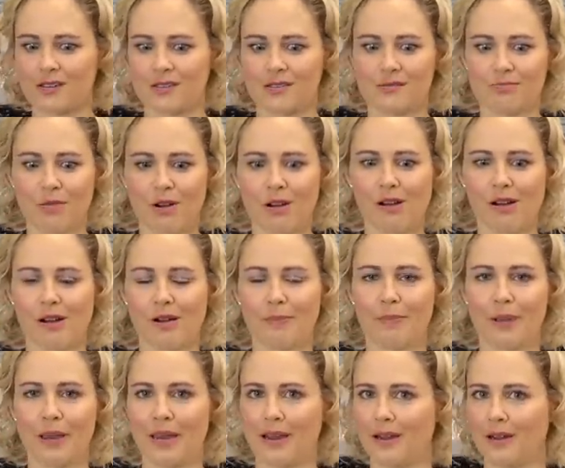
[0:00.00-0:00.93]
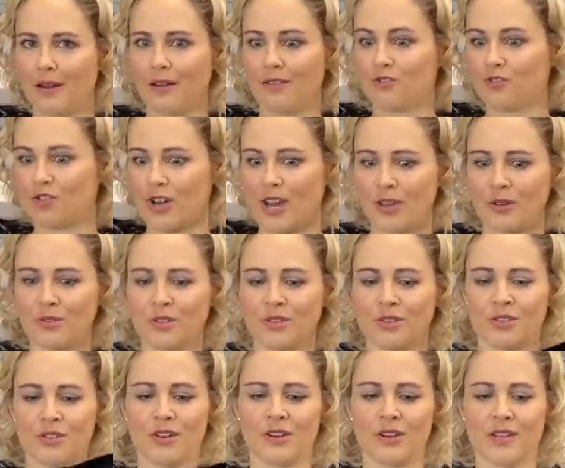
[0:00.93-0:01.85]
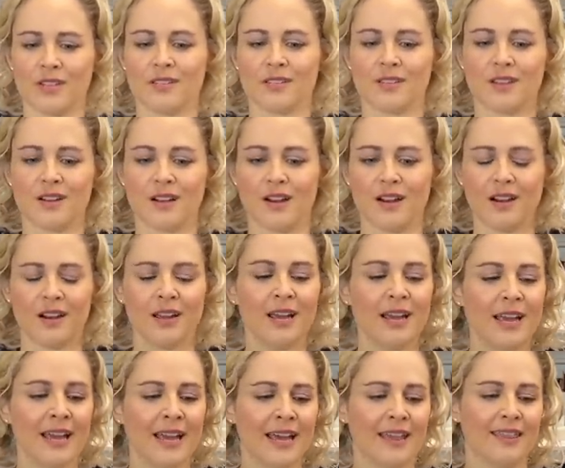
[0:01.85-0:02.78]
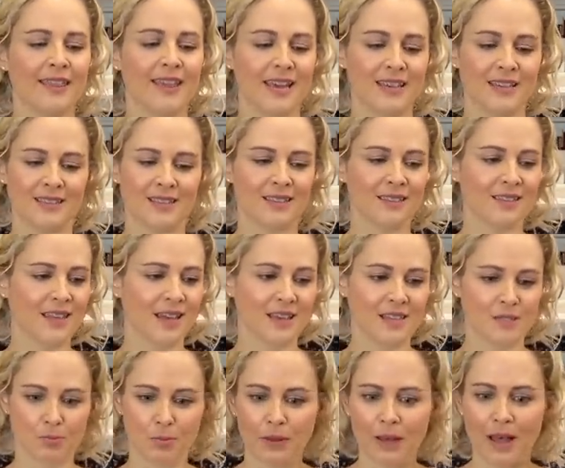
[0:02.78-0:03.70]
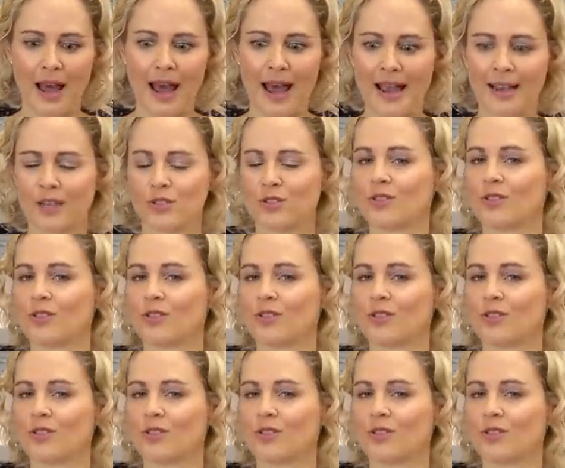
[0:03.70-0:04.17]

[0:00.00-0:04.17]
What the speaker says: smart pair of trousers or a skirt that is black.